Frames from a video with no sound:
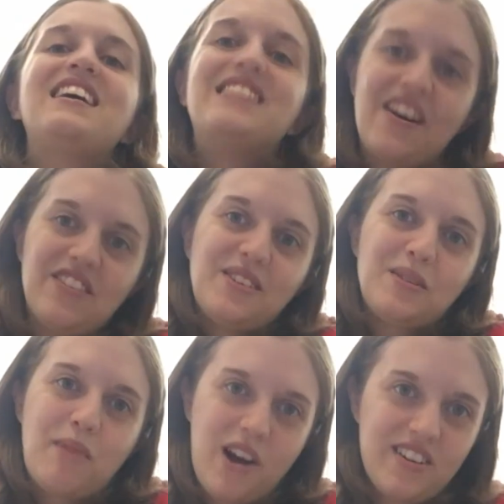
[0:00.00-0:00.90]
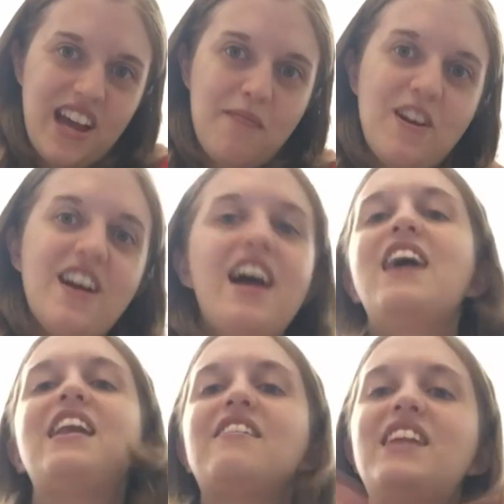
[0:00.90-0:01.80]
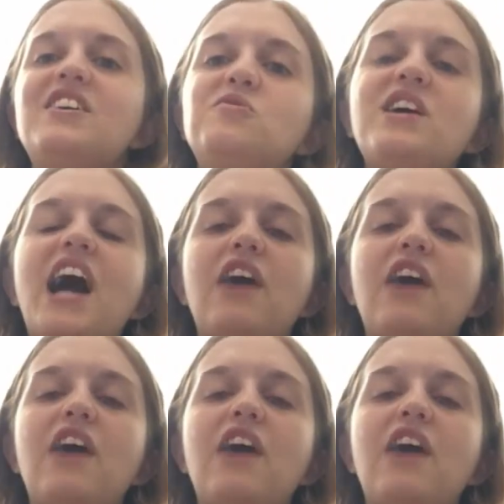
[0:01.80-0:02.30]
Devil's a Part-Timer. Now next week